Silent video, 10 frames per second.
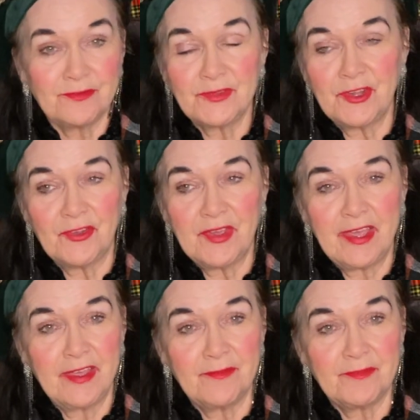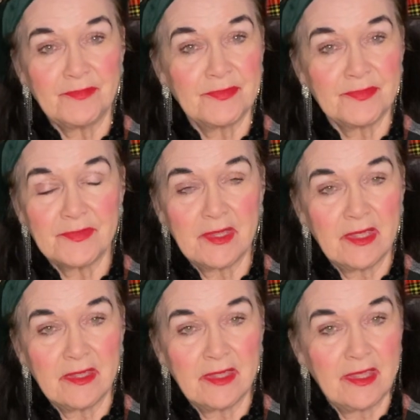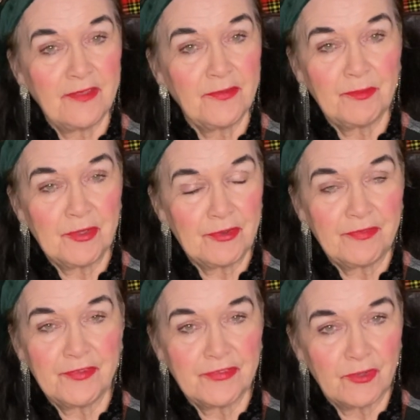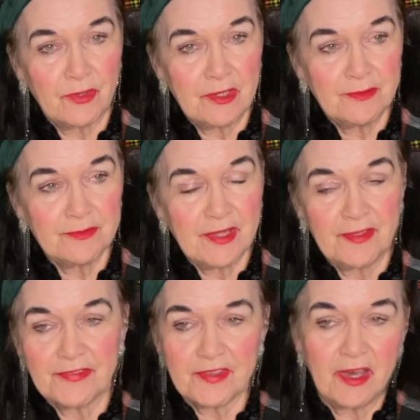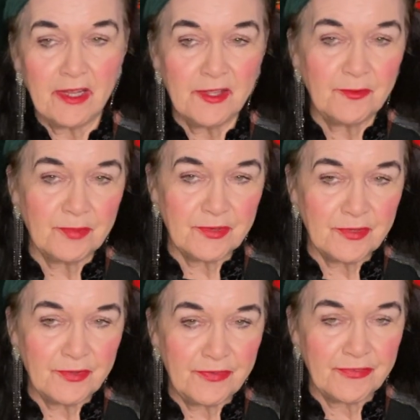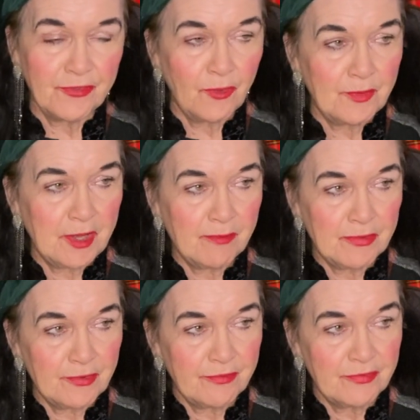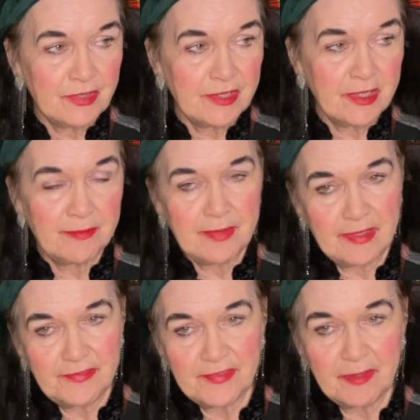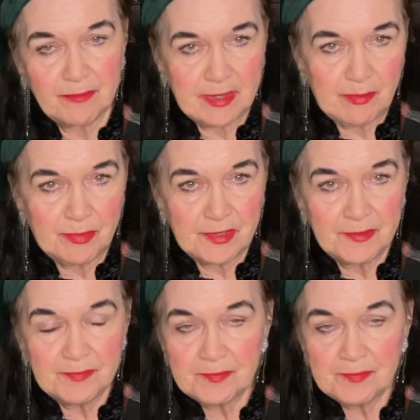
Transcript: you know, he's a beautiful soul. That Scotland produced so many beautiful, amazing people.